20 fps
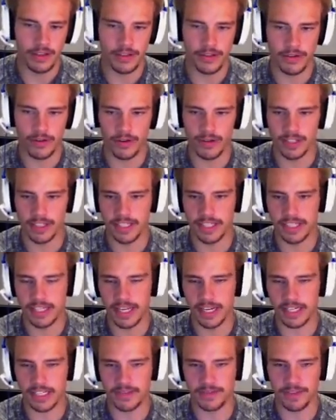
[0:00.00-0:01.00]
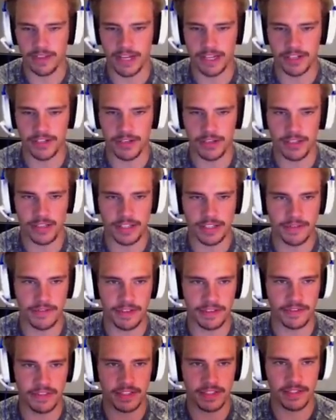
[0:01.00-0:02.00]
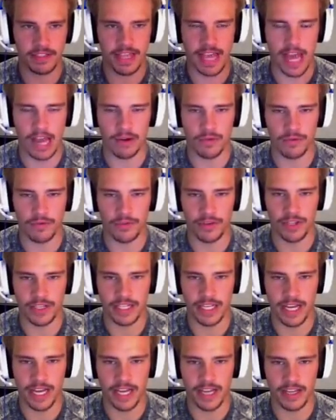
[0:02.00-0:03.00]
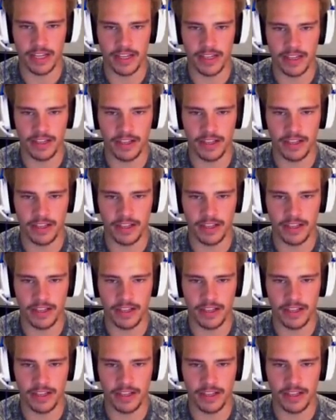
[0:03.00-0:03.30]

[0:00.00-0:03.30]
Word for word: Third and six. Fletcher is his fifth tackle for the day.